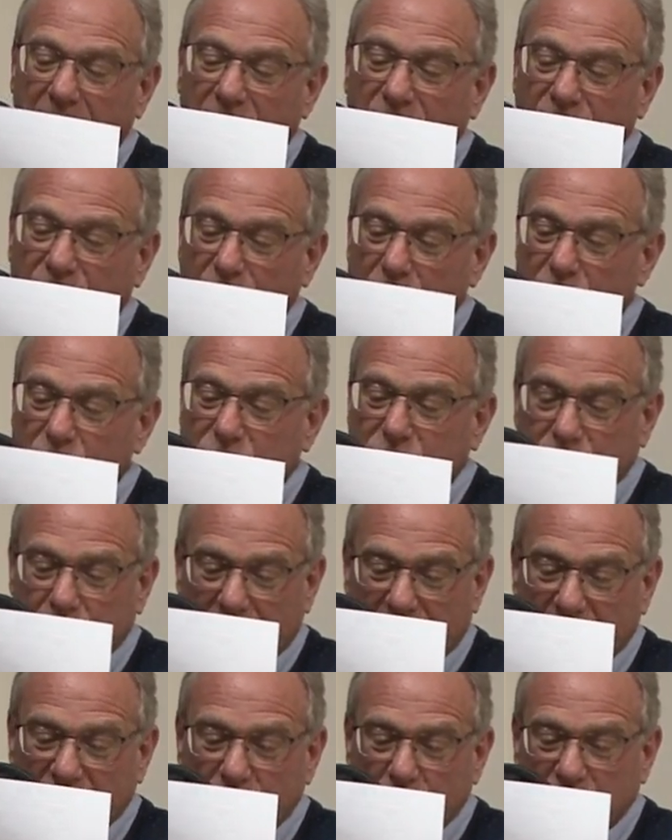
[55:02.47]
infused
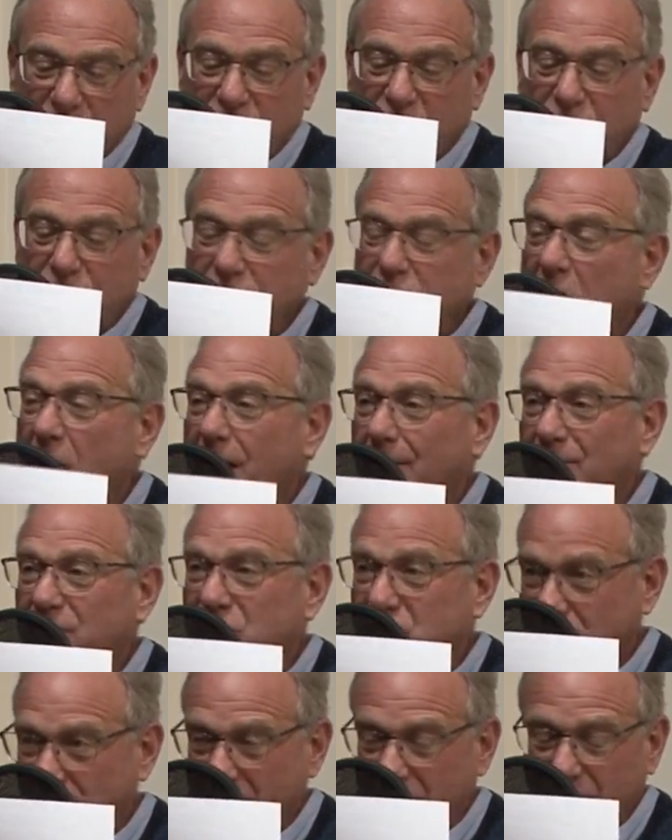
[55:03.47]
drinks was the top
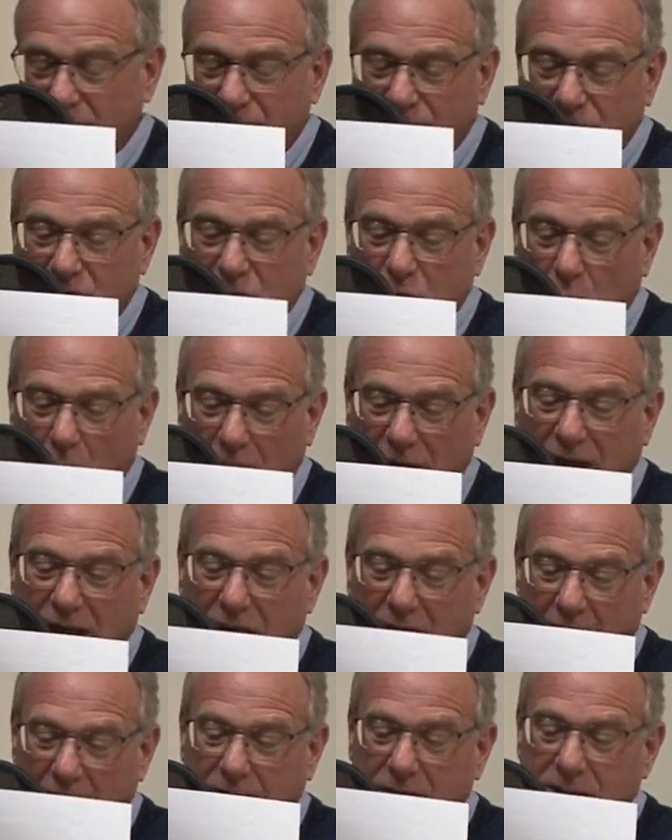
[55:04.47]
trend for
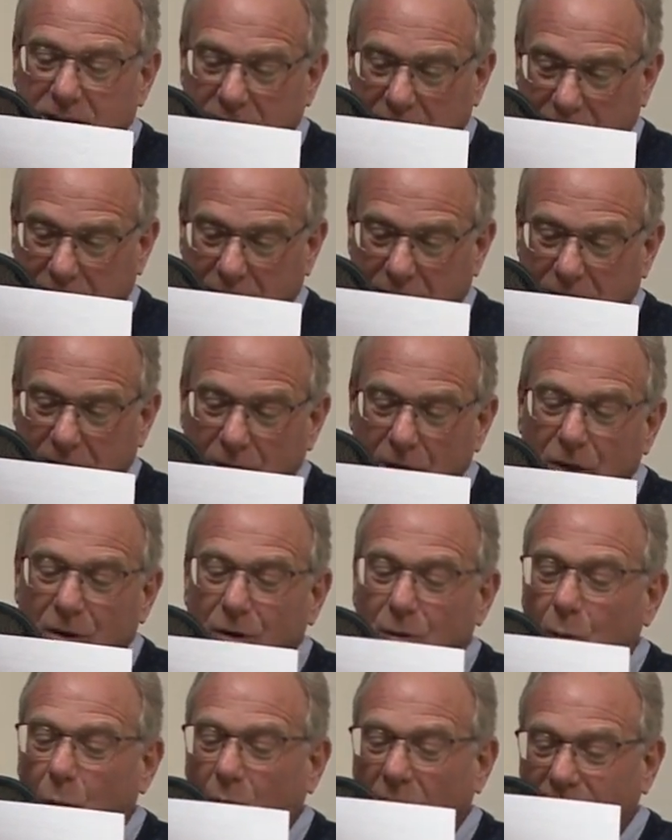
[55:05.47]
2019.
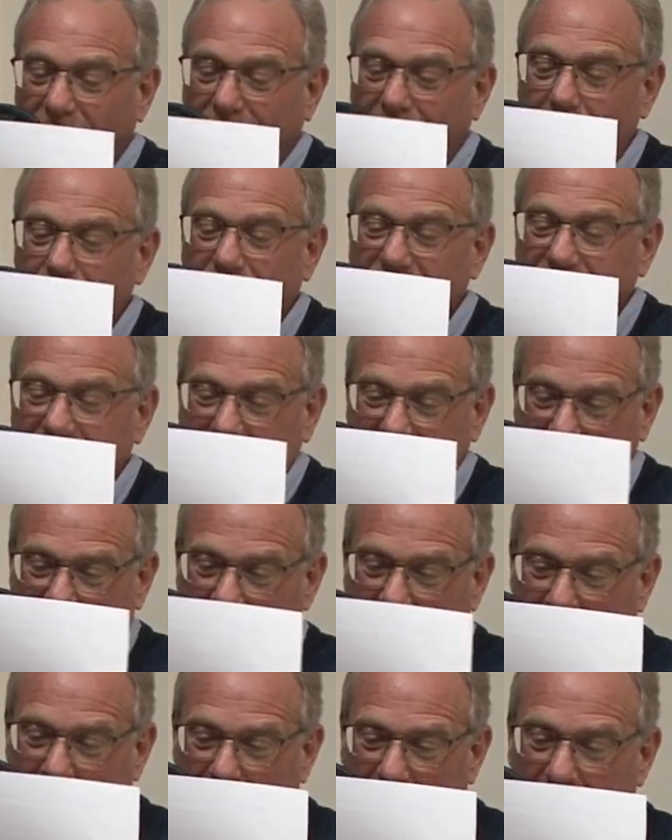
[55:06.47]
What came in
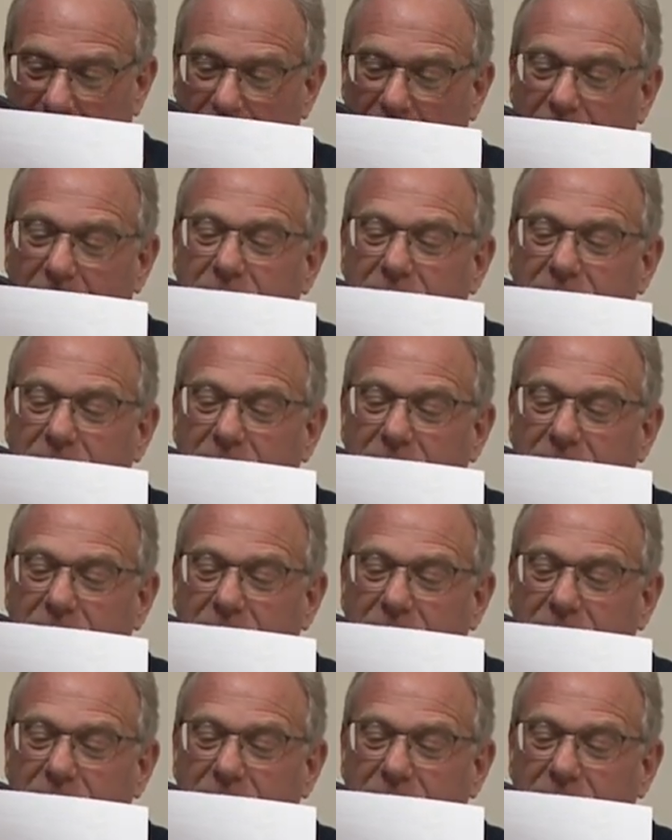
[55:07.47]
second?